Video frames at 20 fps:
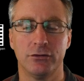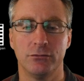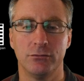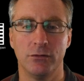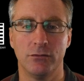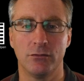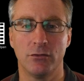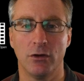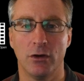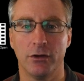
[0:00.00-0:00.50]
So
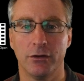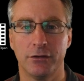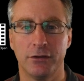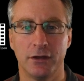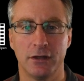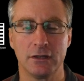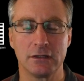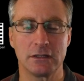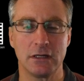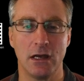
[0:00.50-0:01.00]
we've got
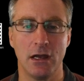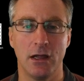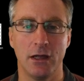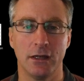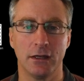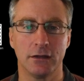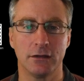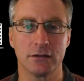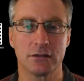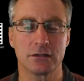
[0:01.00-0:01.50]
things
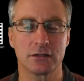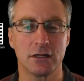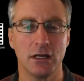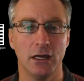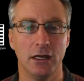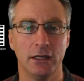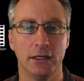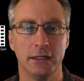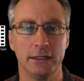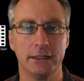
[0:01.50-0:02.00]
like the
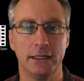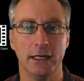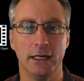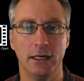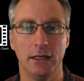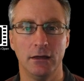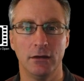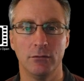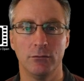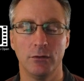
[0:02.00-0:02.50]
sculling
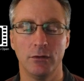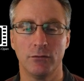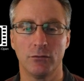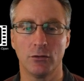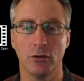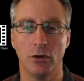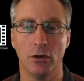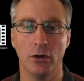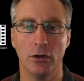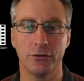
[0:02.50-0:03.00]
again,
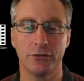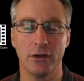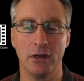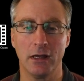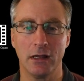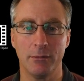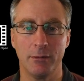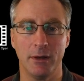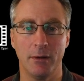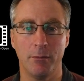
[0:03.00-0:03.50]
we've got
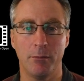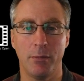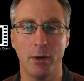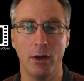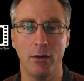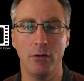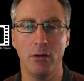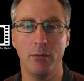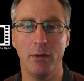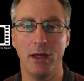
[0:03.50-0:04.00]
a little bit of
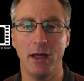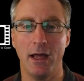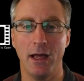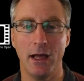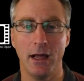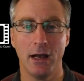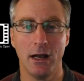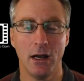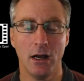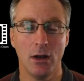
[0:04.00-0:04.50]
polar
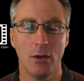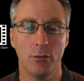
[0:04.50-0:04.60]
bear,